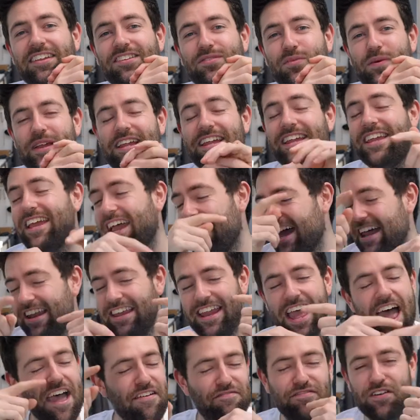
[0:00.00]
this week,
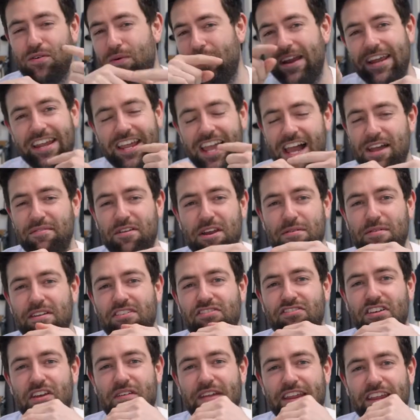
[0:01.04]
and every week I'm going to be
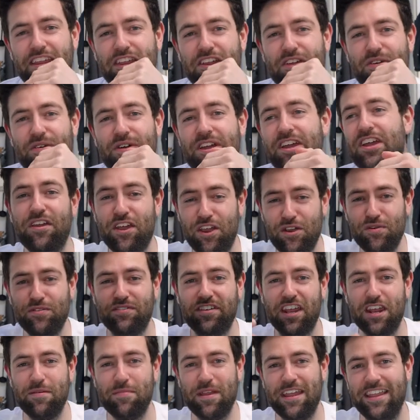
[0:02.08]
showing you who
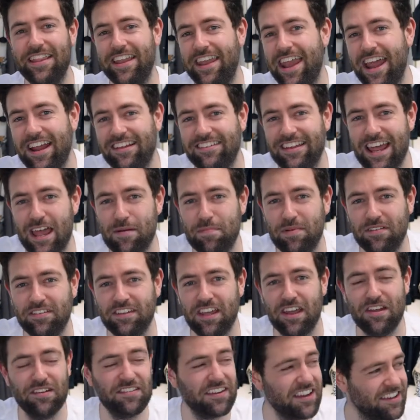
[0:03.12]
is going to be in the next
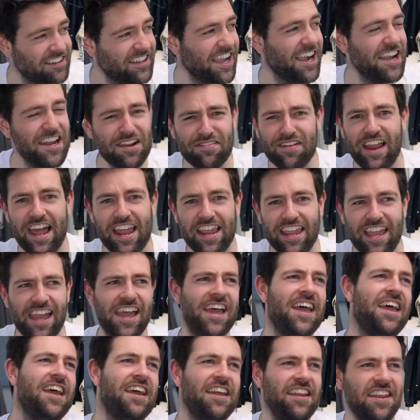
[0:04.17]
episodes. It's kind of like
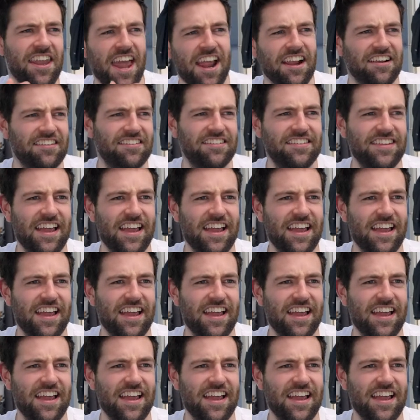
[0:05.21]
a next